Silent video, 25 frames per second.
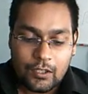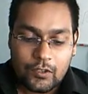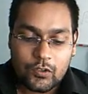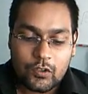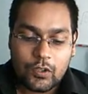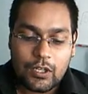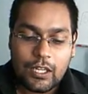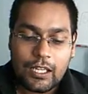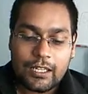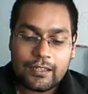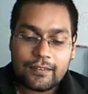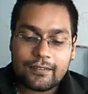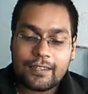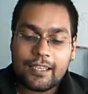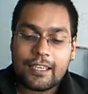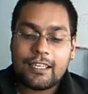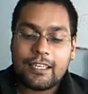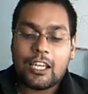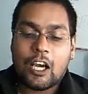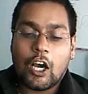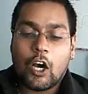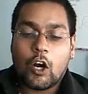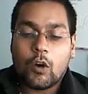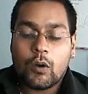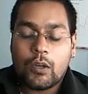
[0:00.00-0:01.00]
So let's
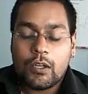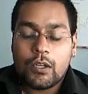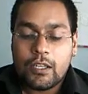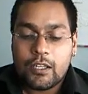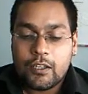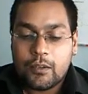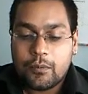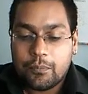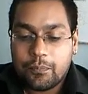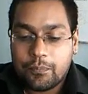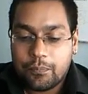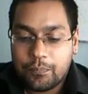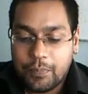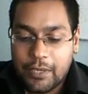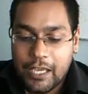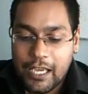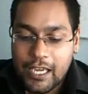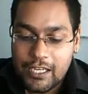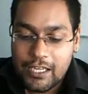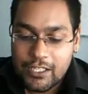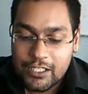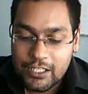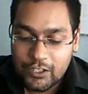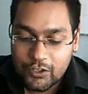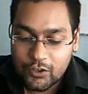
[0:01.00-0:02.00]
say now,
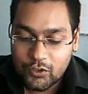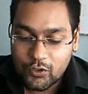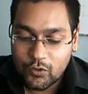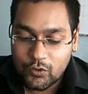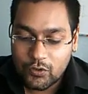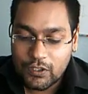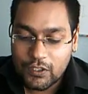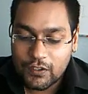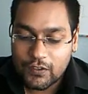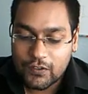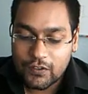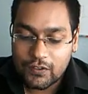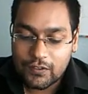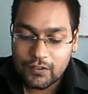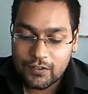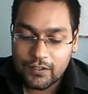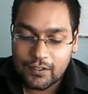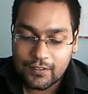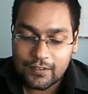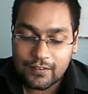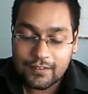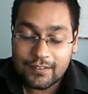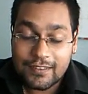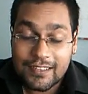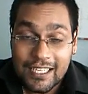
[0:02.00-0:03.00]
paging through this
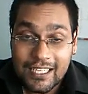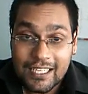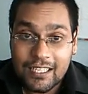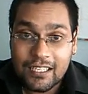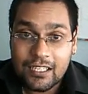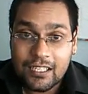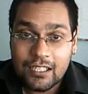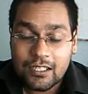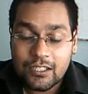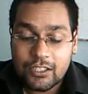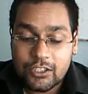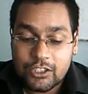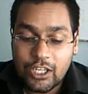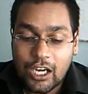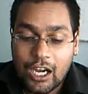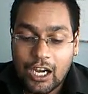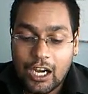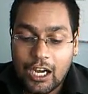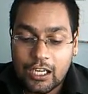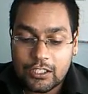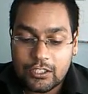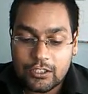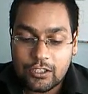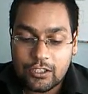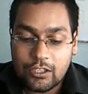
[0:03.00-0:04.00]
thick
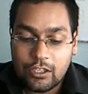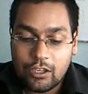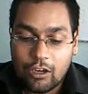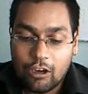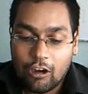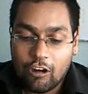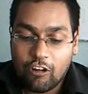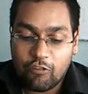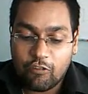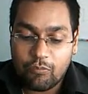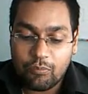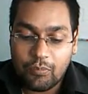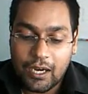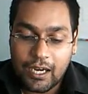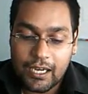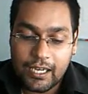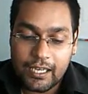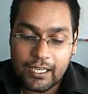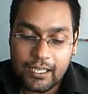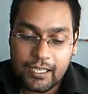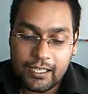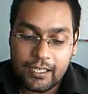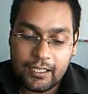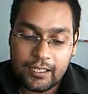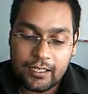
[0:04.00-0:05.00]
chart of
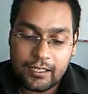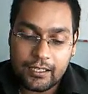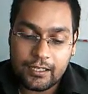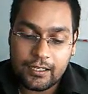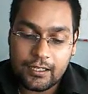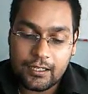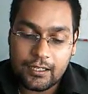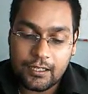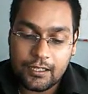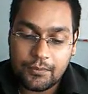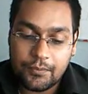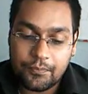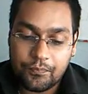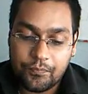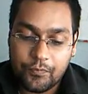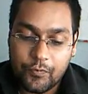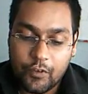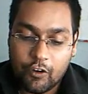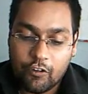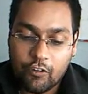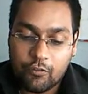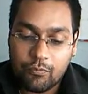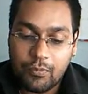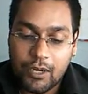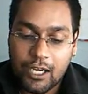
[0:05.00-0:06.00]
my
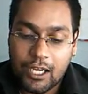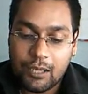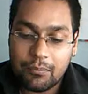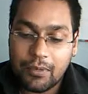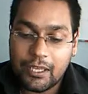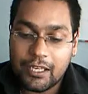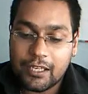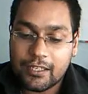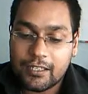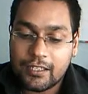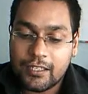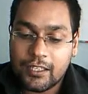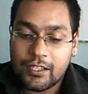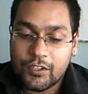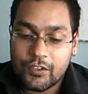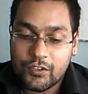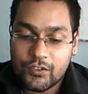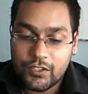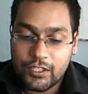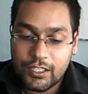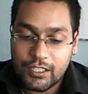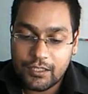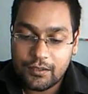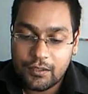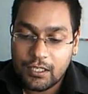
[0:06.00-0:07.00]
medical
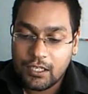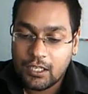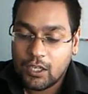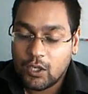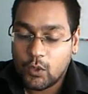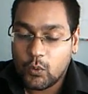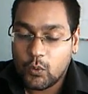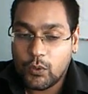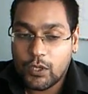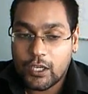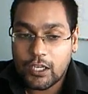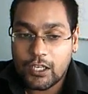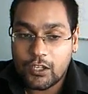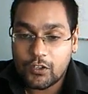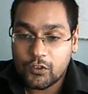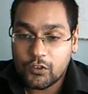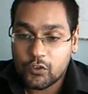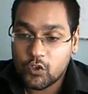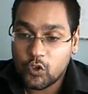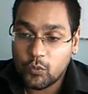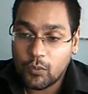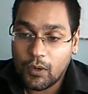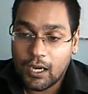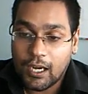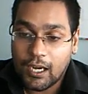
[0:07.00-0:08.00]
history, we can
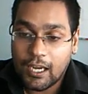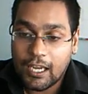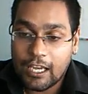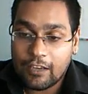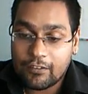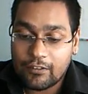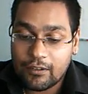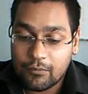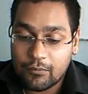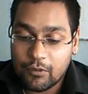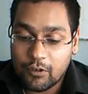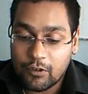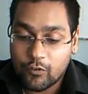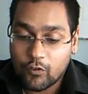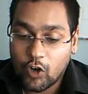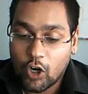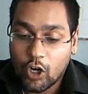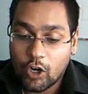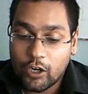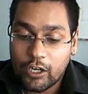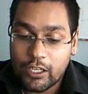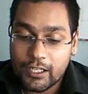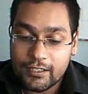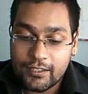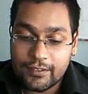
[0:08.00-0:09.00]
assume I have some sort of
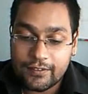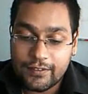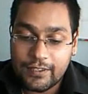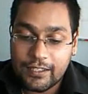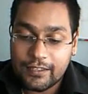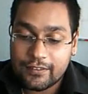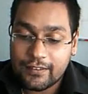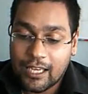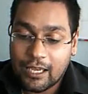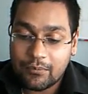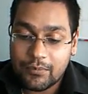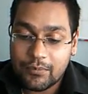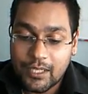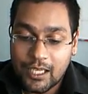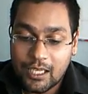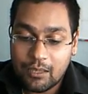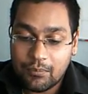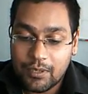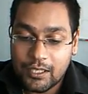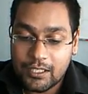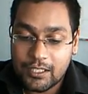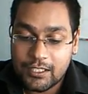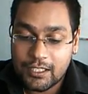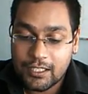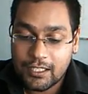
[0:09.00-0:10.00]
chronic disease, I'm
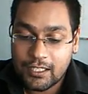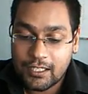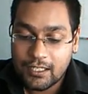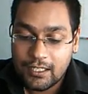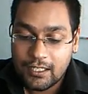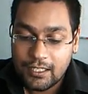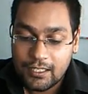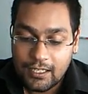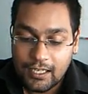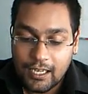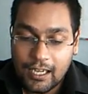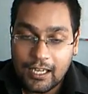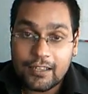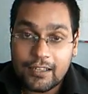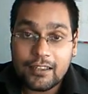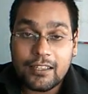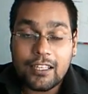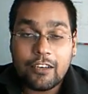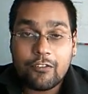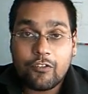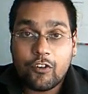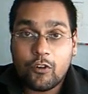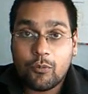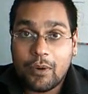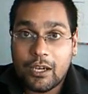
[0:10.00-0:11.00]
diabetic, and
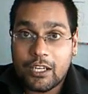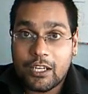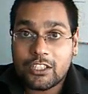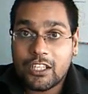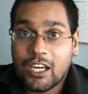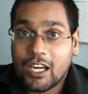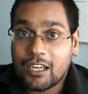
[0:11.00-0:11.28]
therefore my